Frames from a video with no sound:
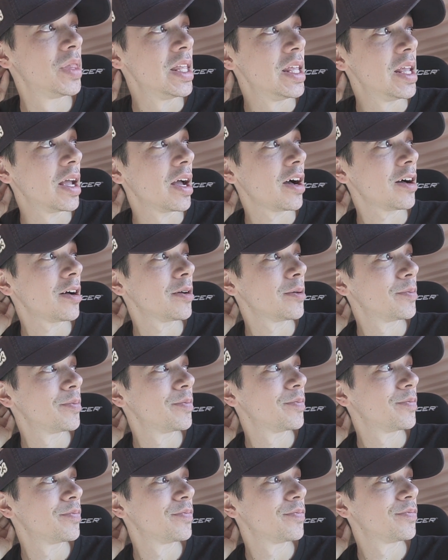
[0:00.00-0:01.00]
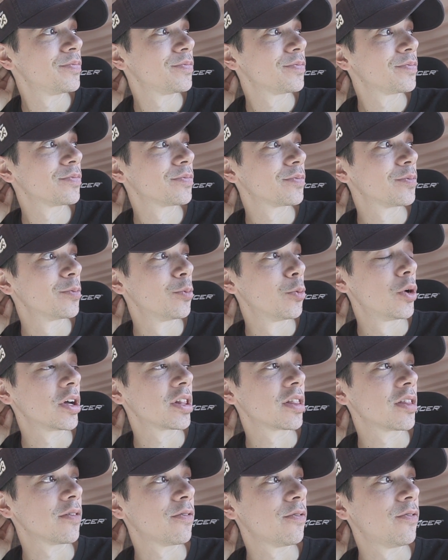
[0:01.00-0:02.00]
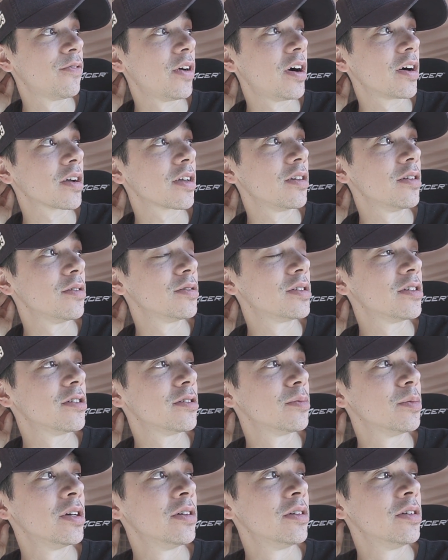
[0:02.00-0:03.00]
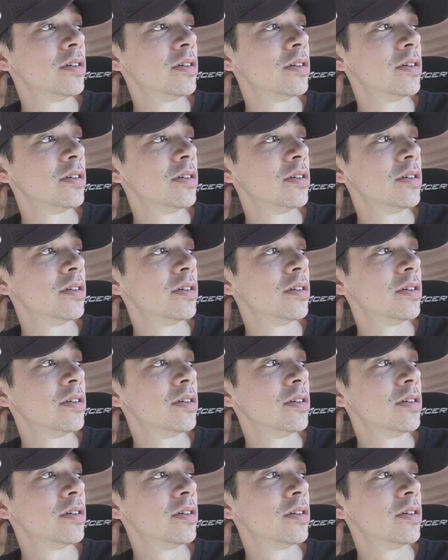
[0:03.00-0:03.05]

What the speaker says: Yeah. What the fuck, YouTube?